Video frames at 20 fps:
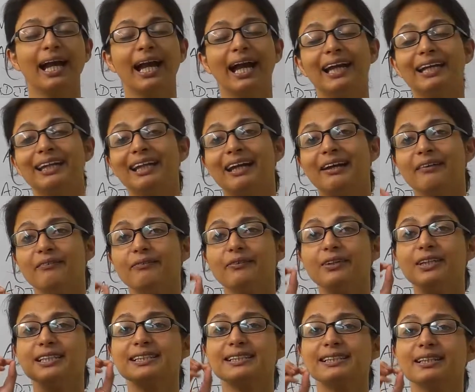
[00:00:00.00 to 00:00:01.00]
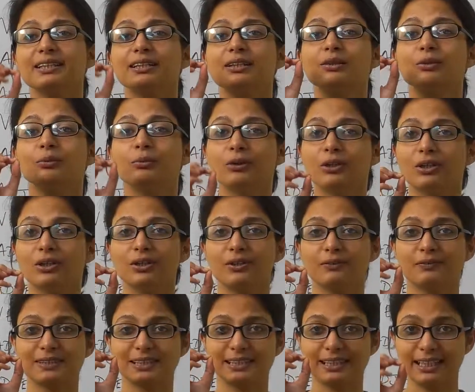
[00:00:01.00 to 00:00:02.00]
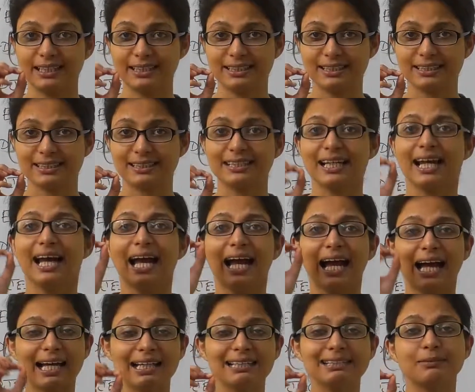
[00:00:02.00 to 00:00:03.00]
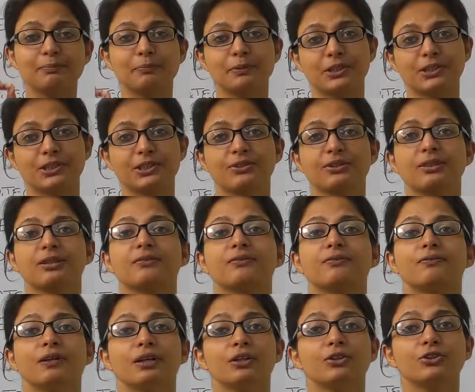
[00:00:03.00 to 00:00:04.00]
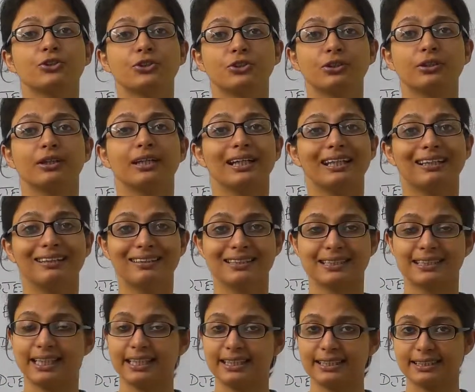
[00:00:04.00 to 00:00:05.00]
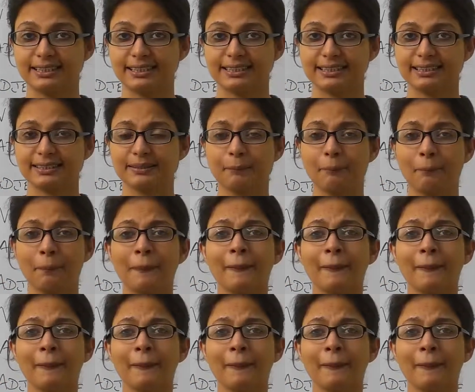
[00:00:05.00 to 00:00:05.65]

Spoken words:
and every single word of a sentence has a particular function in the sentence.